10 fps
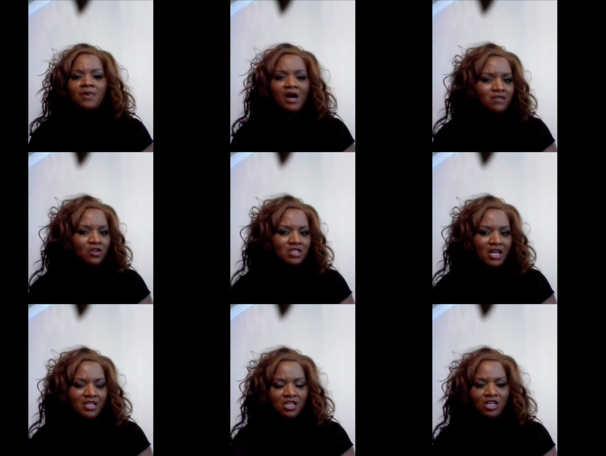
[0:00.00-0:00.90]

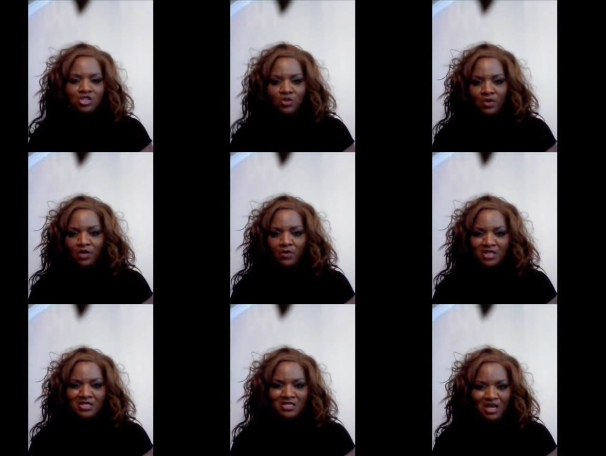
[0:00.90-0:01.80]
Proverbs
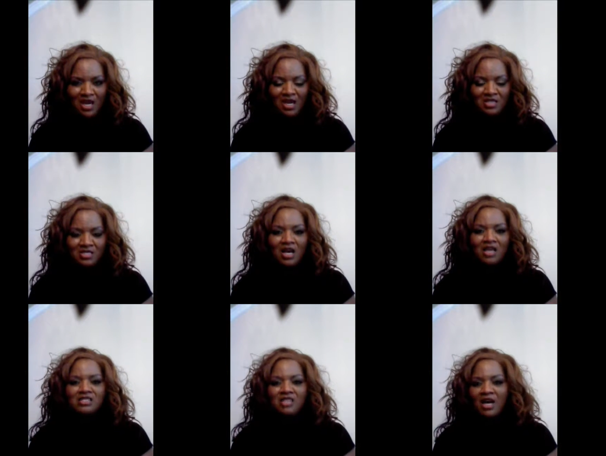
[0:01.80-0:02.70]
18:21 says,
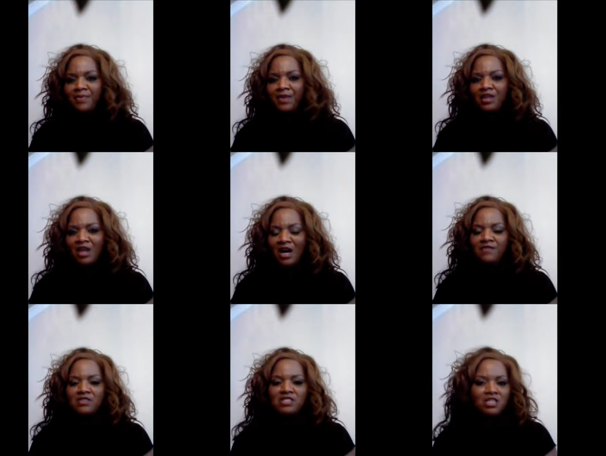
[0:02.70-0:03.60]
"Death and
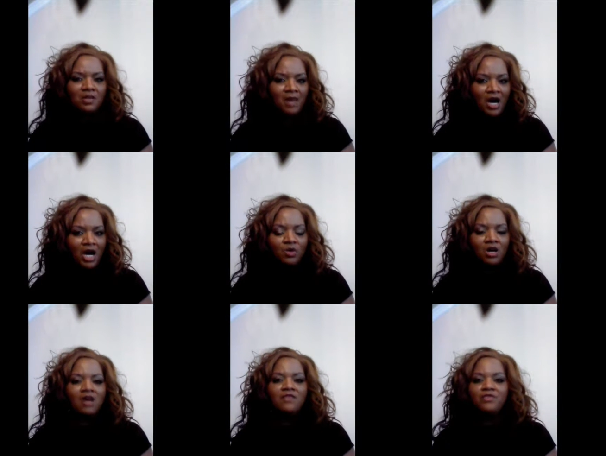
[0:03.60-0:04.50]
life is in the
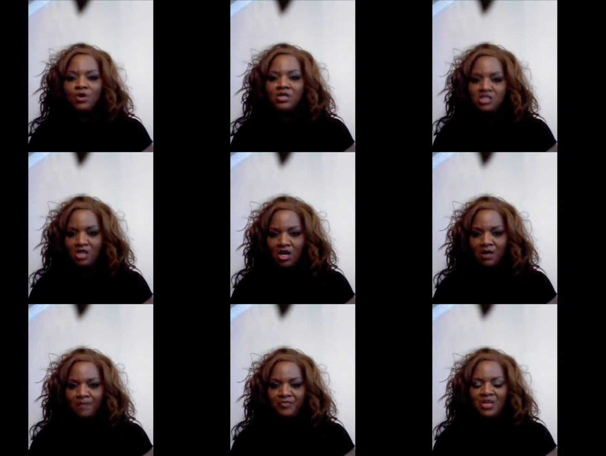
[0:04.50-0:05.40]
power of your
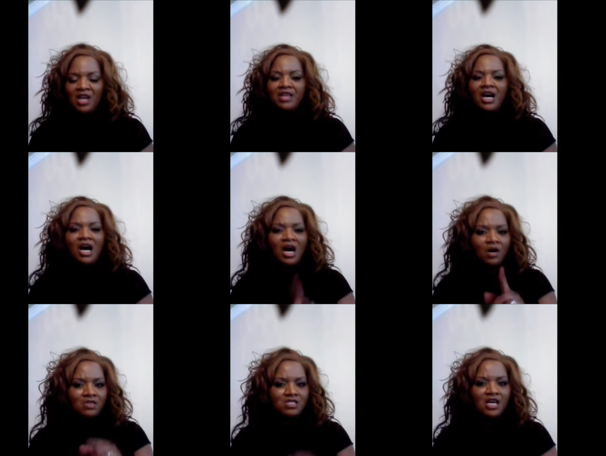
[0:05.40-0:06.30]
tongue." Now
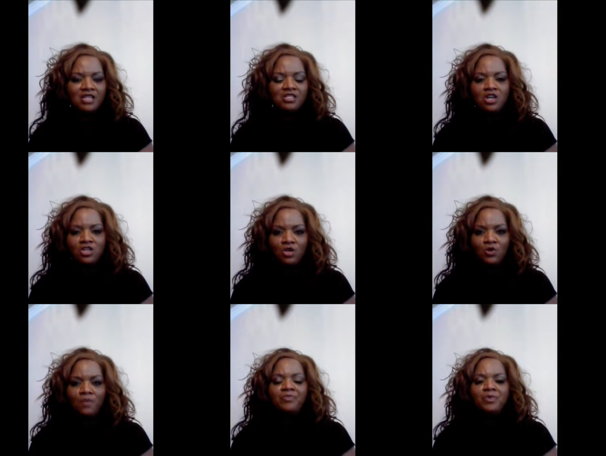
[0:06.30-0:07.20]
I would say to
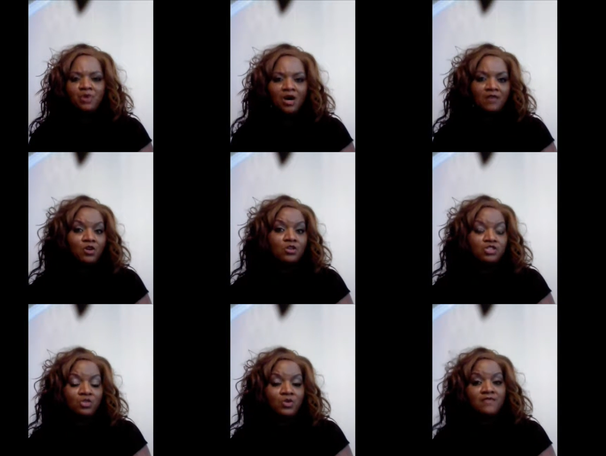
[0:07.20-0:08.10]
you,
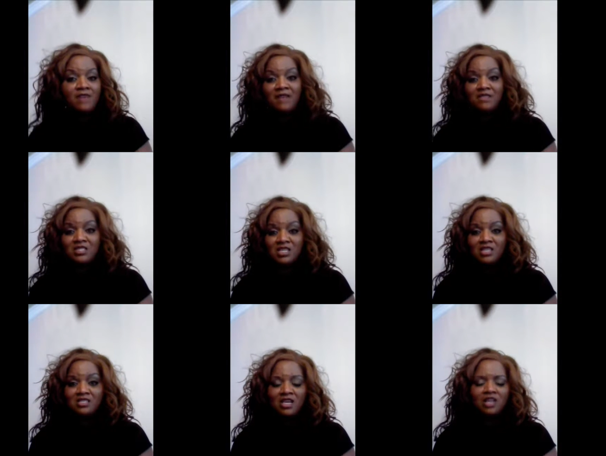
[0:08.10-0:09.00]
Proverbs 3:5 and
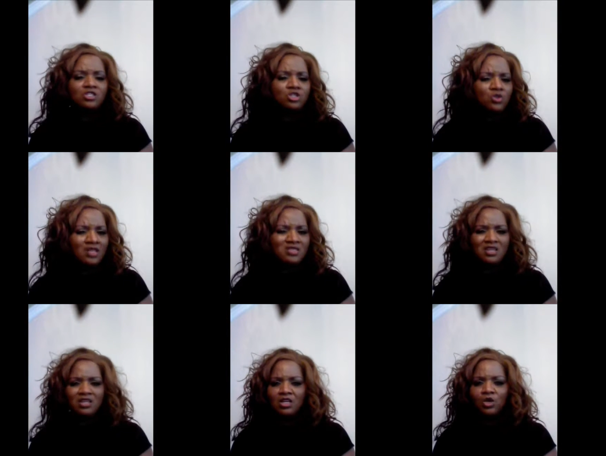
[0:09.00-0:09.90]
6 says,
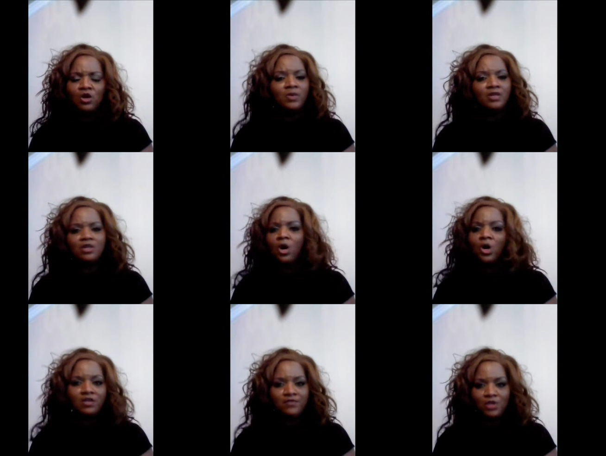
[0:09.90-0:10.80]
"Trust in the Lord with
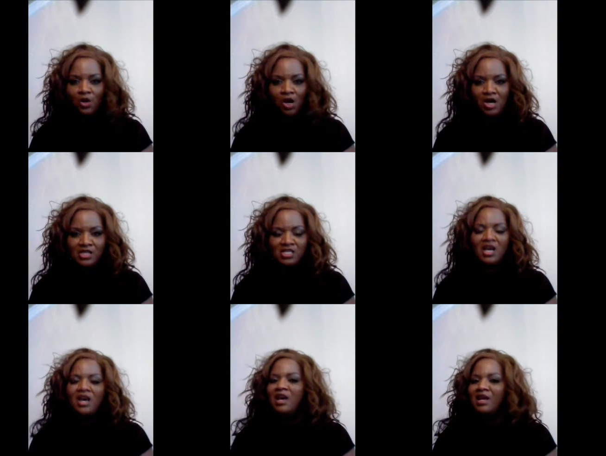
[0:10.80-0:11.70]
all of your
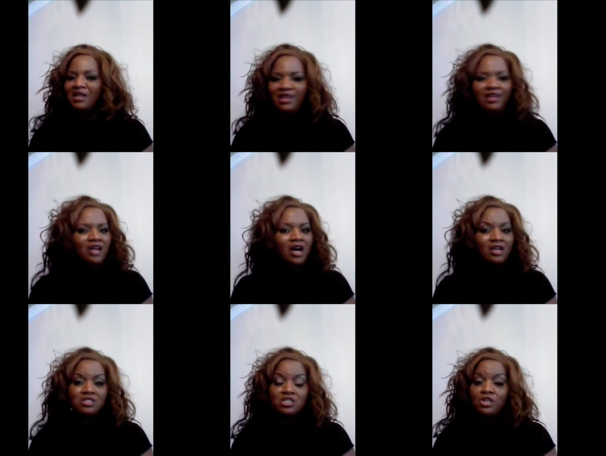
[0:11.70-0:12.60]
heart, and lean
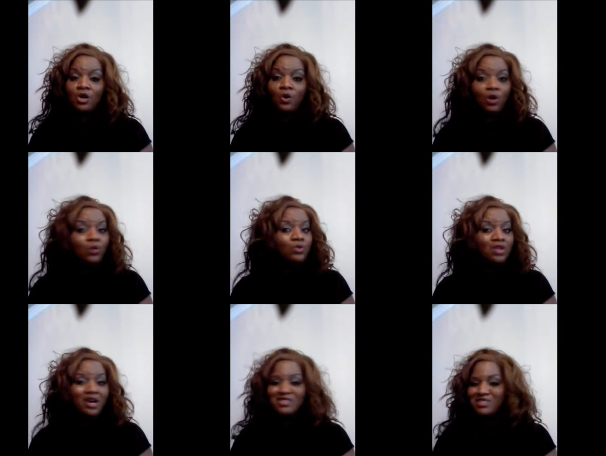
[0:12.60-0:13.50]
not unto your
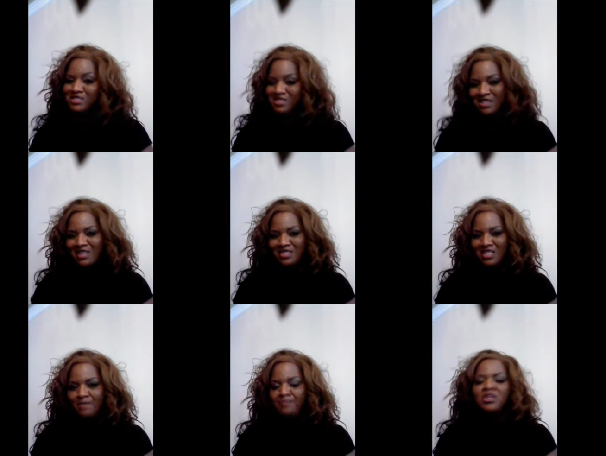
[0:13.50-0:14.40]
own
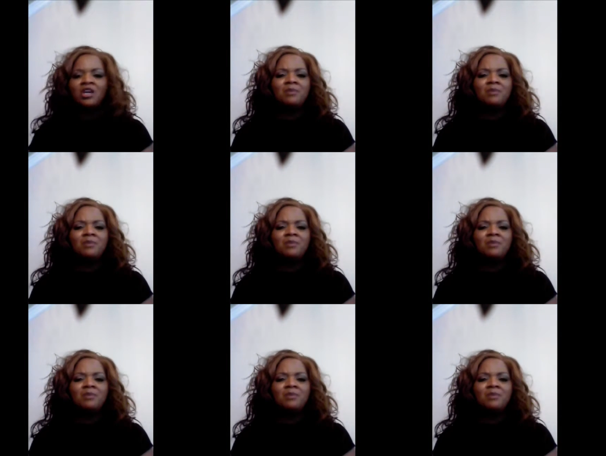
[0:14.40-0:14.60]
understanding,